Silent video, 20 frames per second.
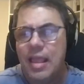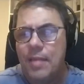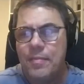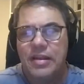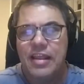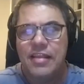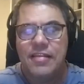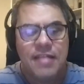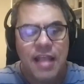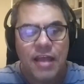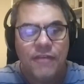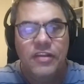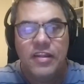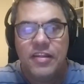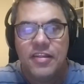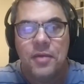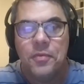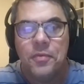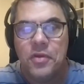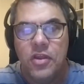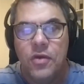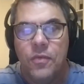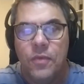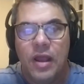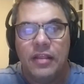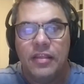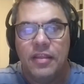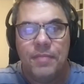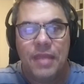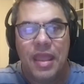I mean, that's definitely someone you
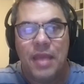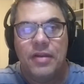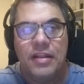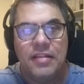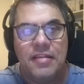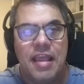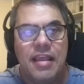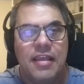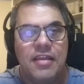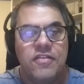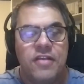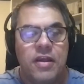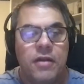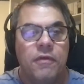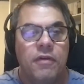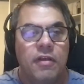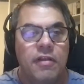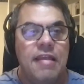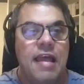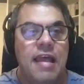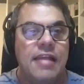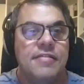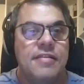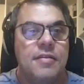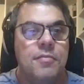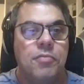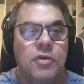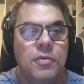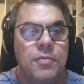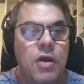want to be able to take a general test
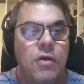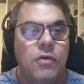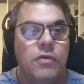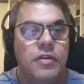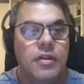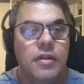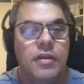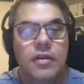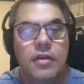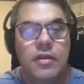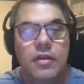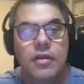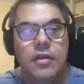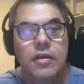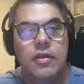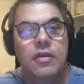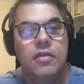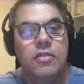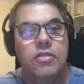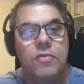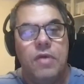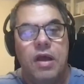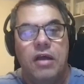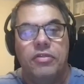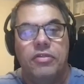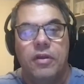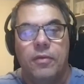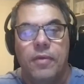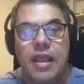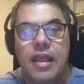and promote
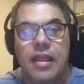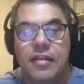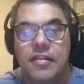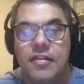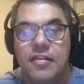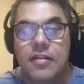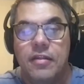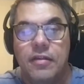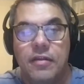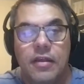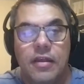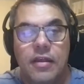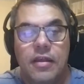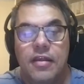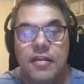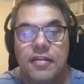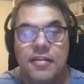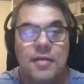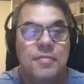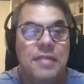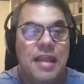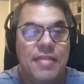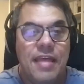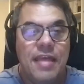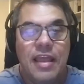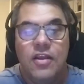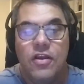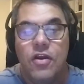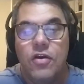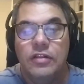throughout the ranks. Someday
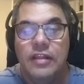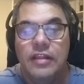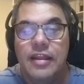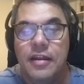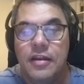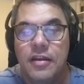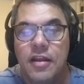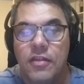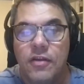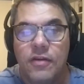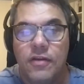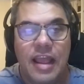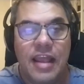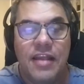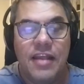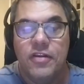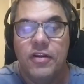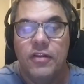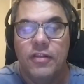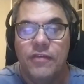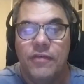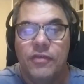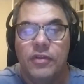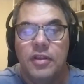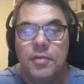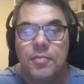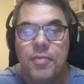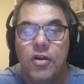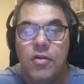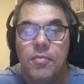they can go lead another national
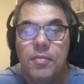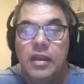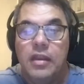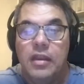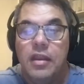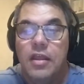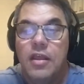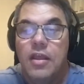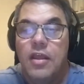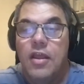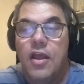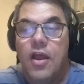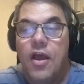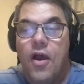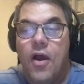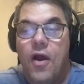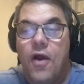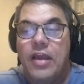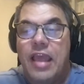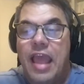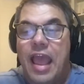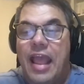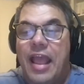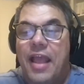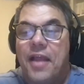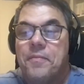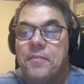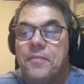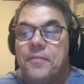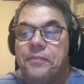level department.
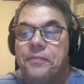Okay.